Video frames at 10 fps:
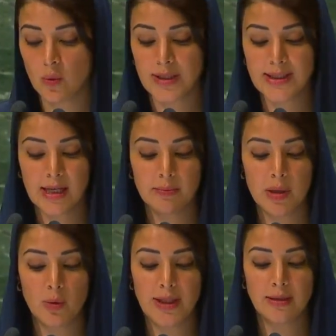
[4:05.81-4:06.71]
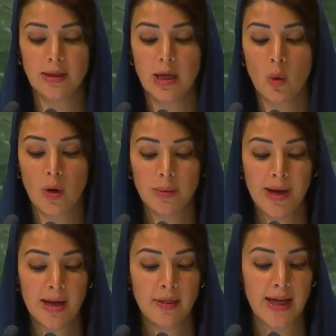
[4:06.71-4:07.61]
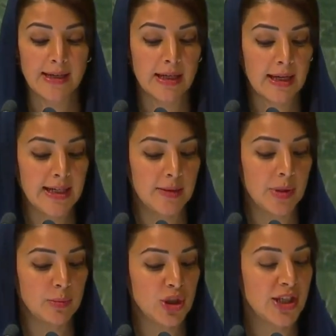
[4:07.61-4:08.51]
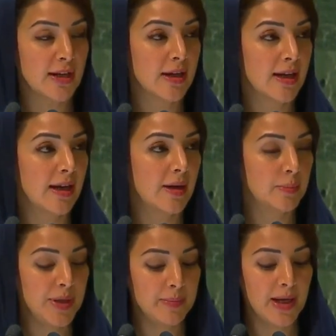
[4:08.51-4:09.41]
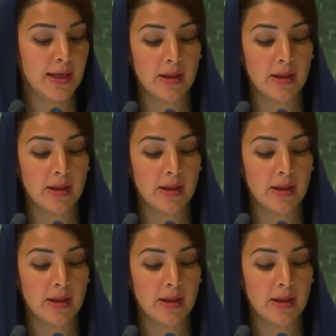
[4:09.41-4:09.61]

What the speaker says: political differences, and development disparities.